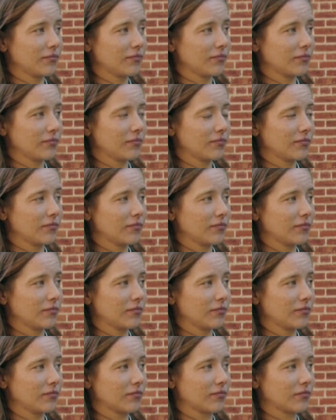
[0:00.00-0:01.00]

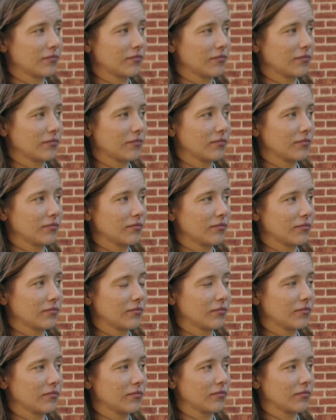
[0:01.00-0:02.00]

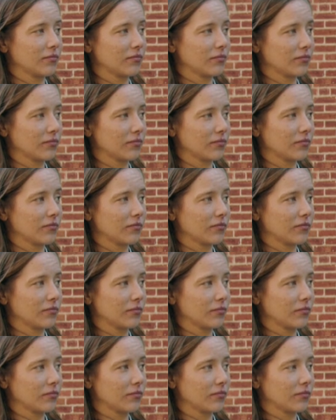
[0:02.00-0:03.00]

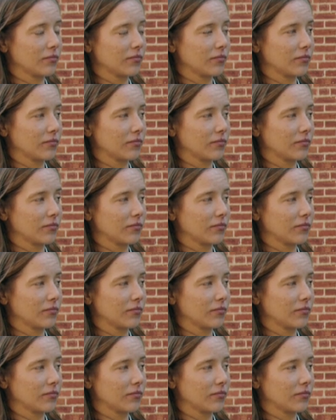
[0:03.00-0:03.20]
(silent)